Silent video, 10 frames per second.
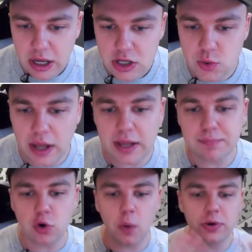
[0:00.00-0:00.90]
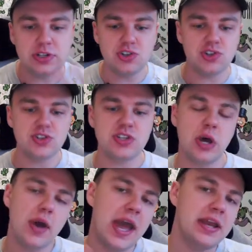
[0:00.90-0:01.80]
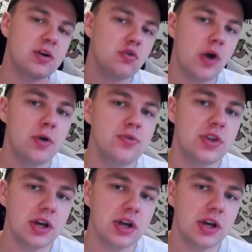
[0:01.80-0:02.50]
So I like properties just now in around